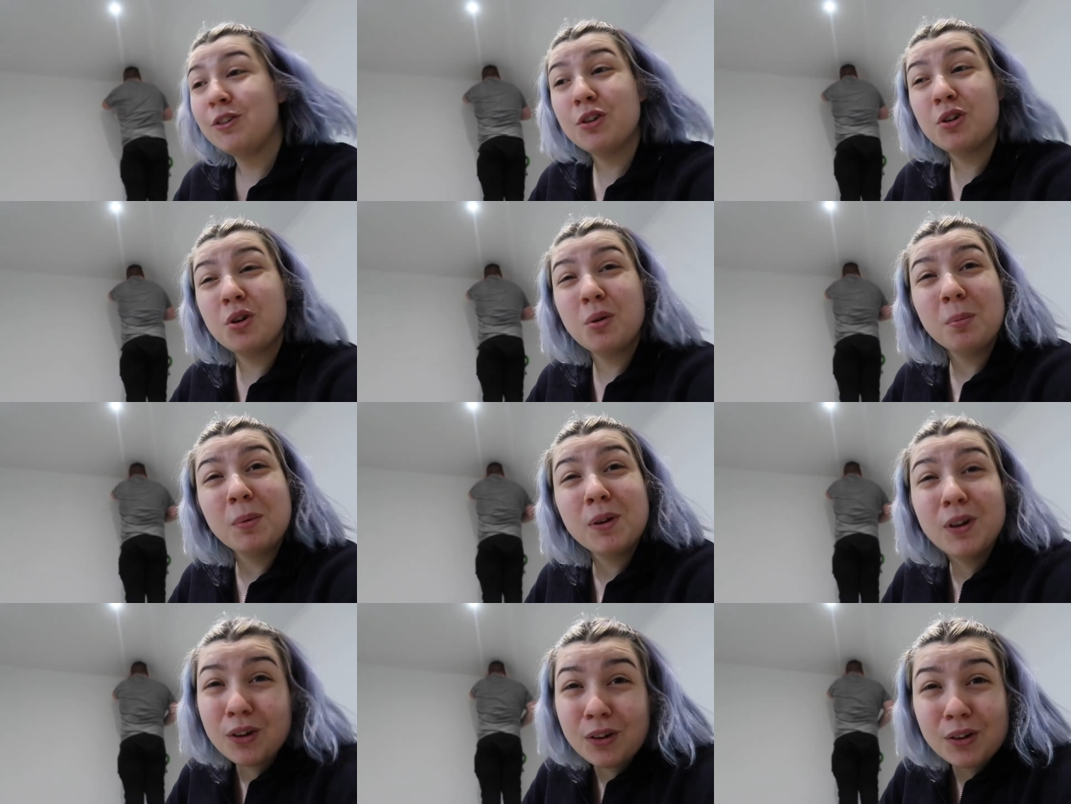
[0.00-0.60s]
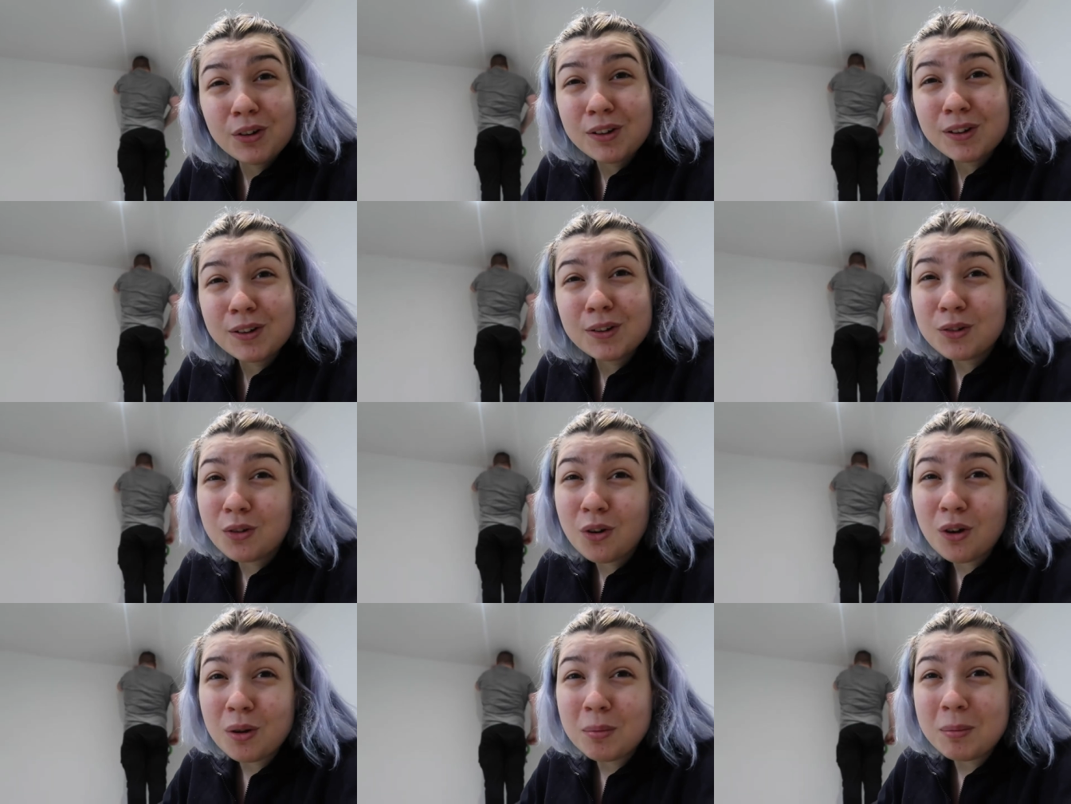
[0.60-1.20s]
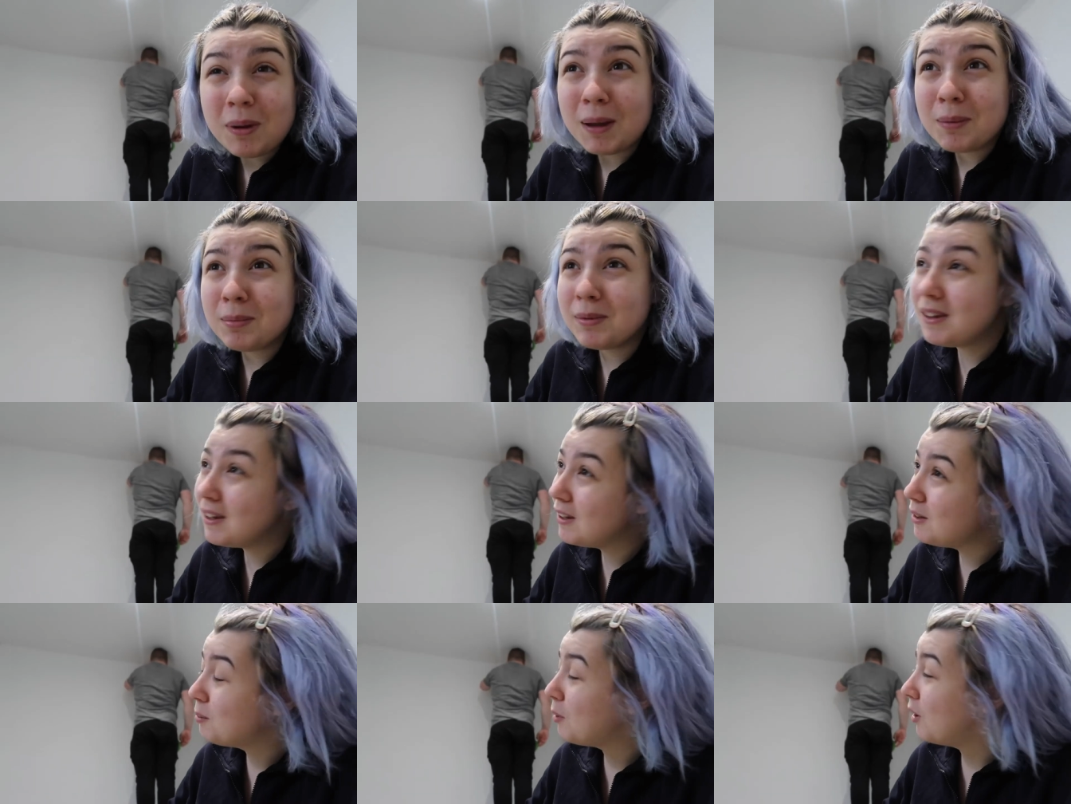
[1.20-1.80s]
do a couple of nice little time
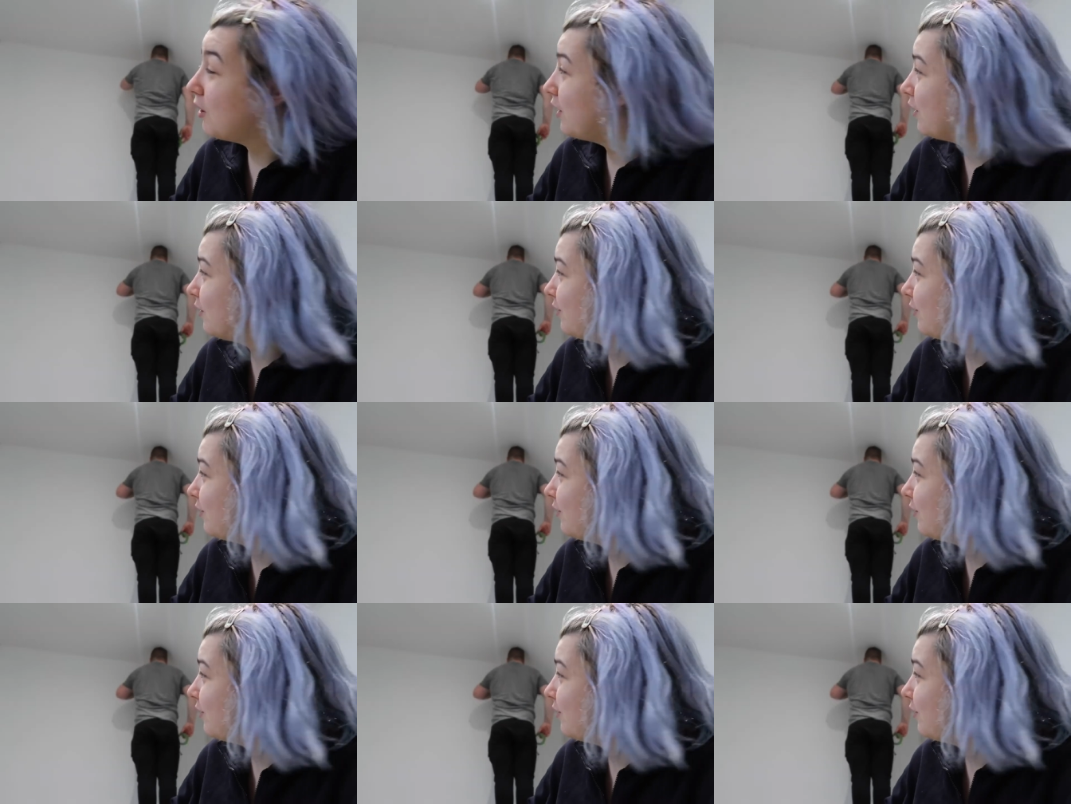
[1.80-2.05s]
lapses but I